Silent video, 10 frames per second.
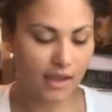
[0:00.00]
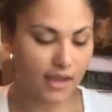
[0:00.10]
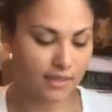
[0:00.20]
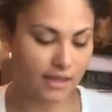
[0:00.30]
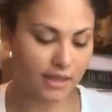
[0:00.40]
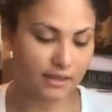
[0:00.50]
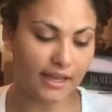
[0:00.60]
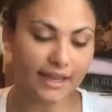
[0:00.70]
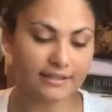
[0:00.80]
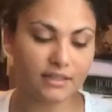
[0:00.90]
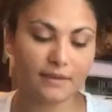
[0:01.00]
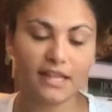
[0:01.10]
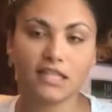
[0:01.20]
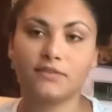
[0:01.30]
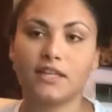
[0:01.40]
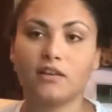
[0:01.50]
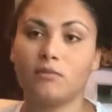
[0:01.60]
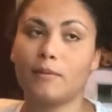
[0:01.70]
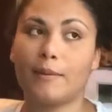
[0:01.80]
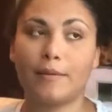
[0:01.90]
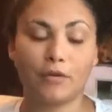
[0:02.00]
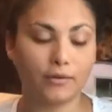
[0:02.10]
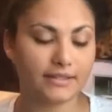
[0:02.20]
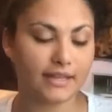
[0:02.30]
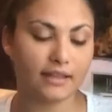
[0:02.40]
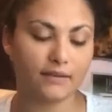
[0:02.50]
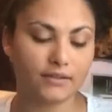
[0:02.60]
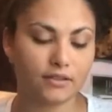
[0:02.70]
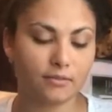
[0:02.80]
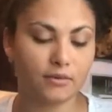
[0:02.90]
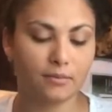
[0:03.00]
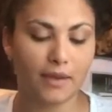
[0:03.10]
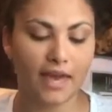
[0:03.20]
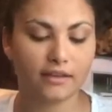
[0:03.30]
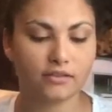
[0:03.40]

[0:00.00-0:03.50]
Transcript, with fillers: And then like I said in my last video, me and my mom always say I love you to the moon and back.